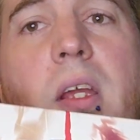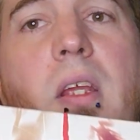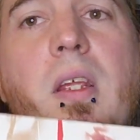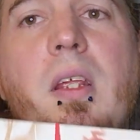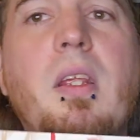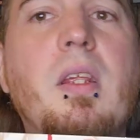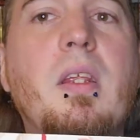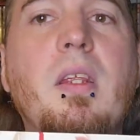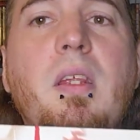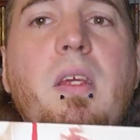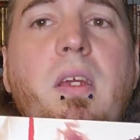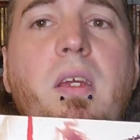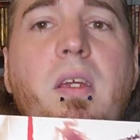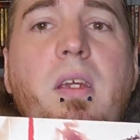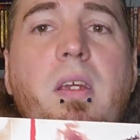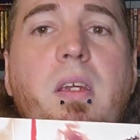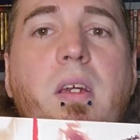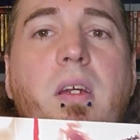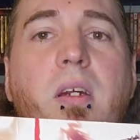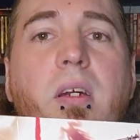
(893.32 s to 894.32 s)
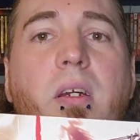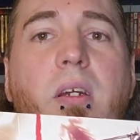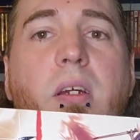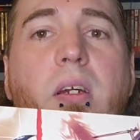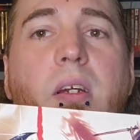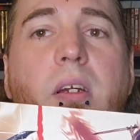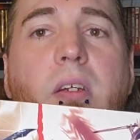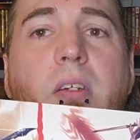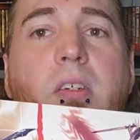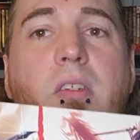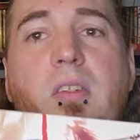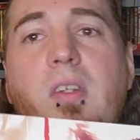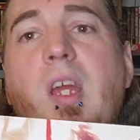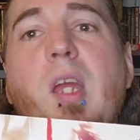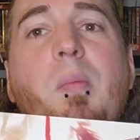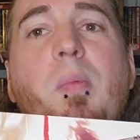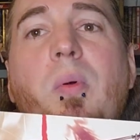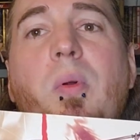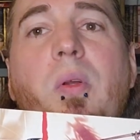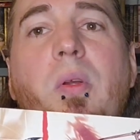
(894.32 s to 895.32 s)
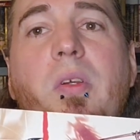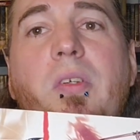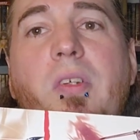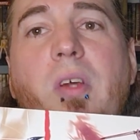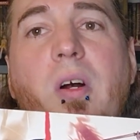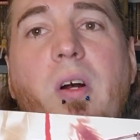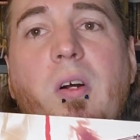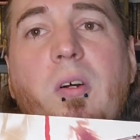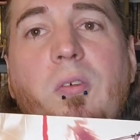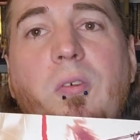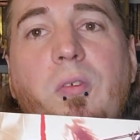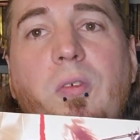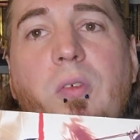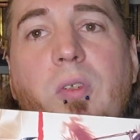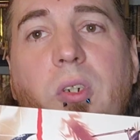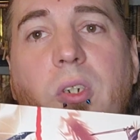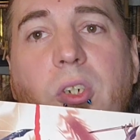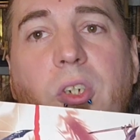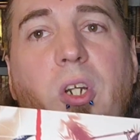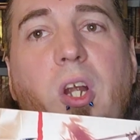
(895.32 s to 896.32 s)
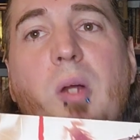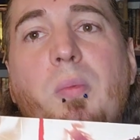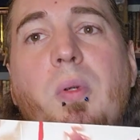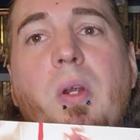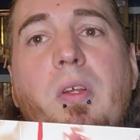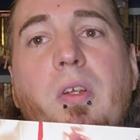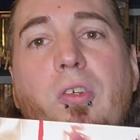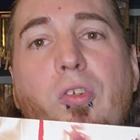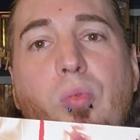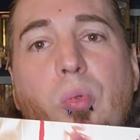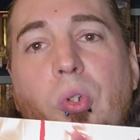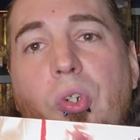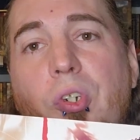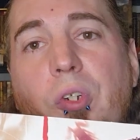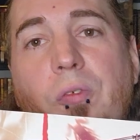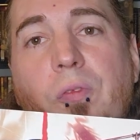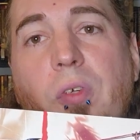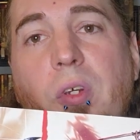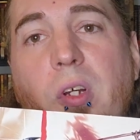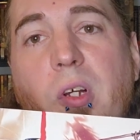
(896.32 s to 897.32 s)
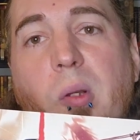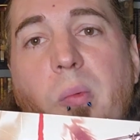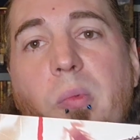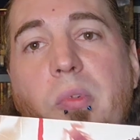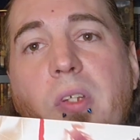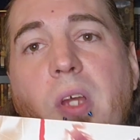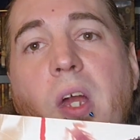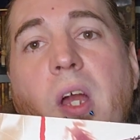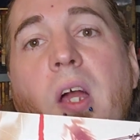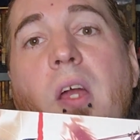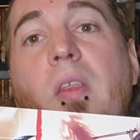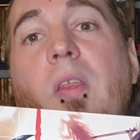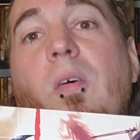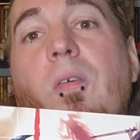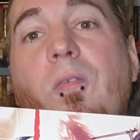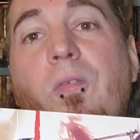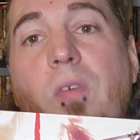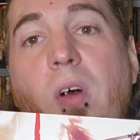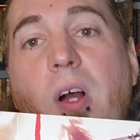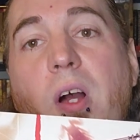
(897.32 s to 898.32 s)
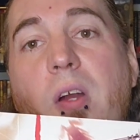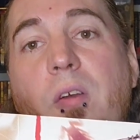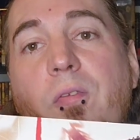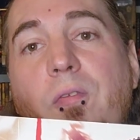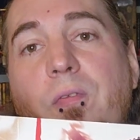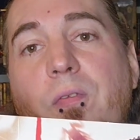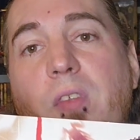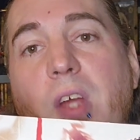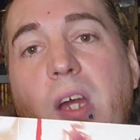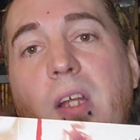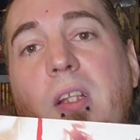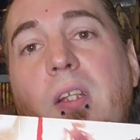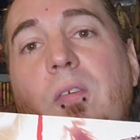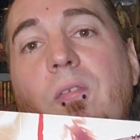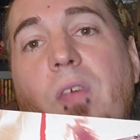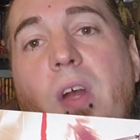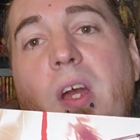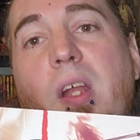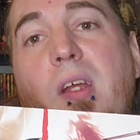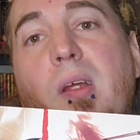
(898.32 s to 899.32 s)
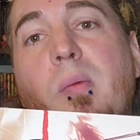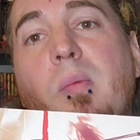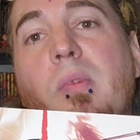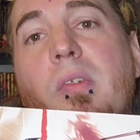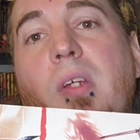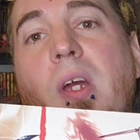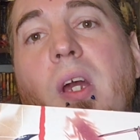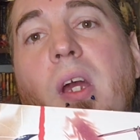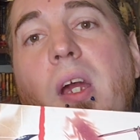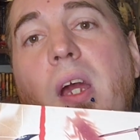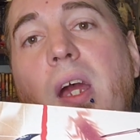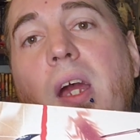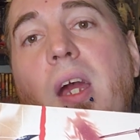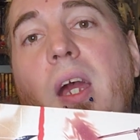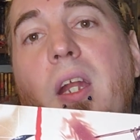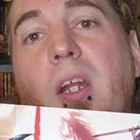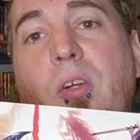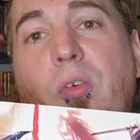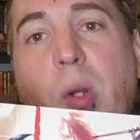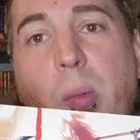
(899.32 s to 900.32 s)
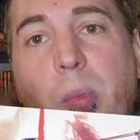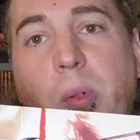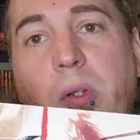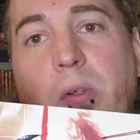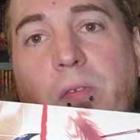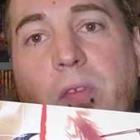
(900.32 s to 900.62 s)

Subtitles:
the staples of Shaw Brothers wuxia films, The Five Deadly Venoms and Crippled